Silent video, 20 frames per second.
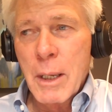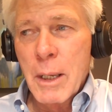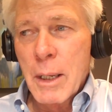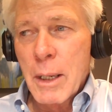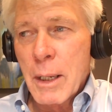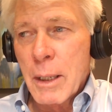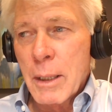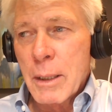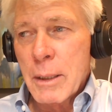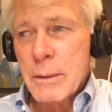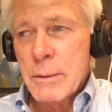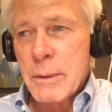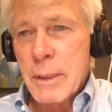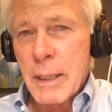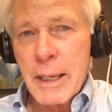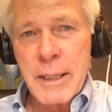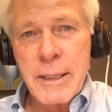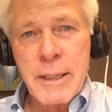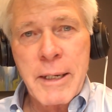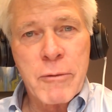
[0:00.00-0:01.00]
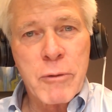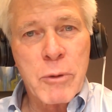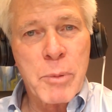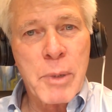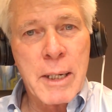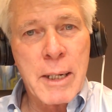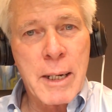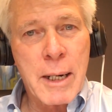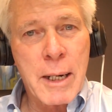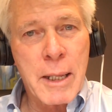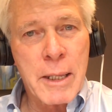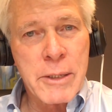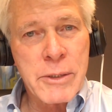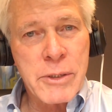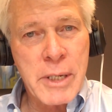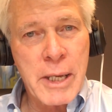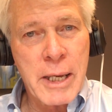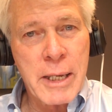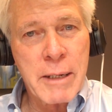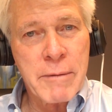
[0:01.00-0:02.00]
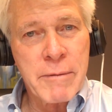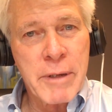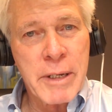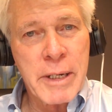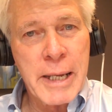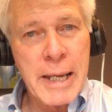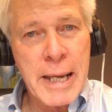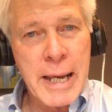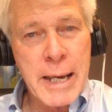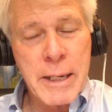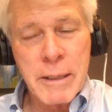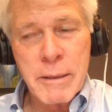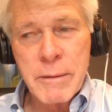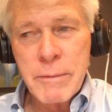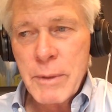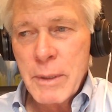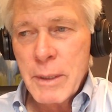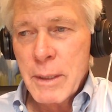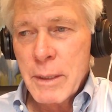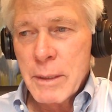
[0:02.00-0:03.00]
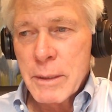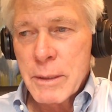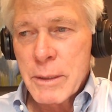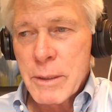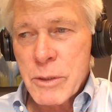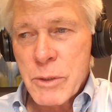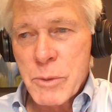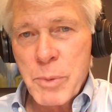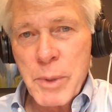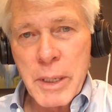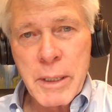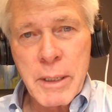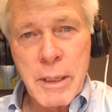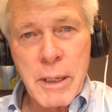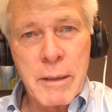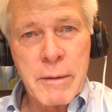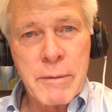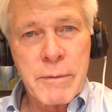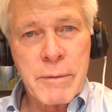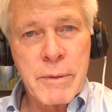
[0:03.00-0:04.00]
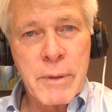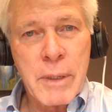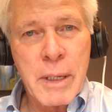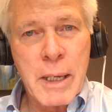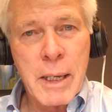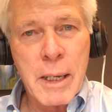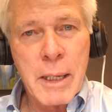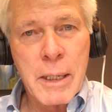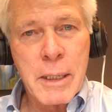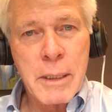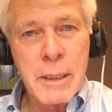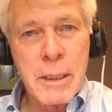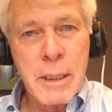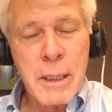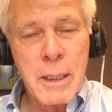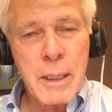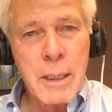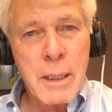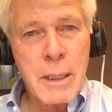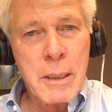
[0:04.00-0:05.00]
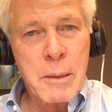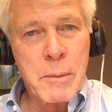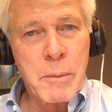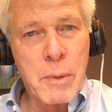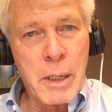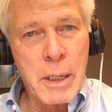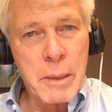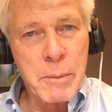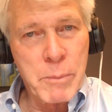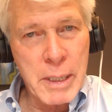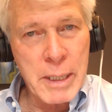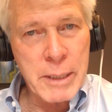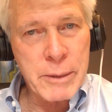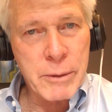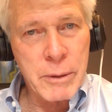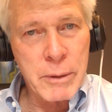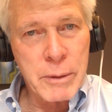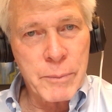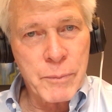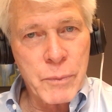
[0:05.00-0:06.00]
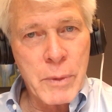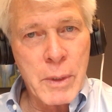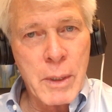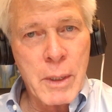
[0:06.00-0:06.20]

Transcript: had never been out of the state of Indiana to speak of, and my mentor,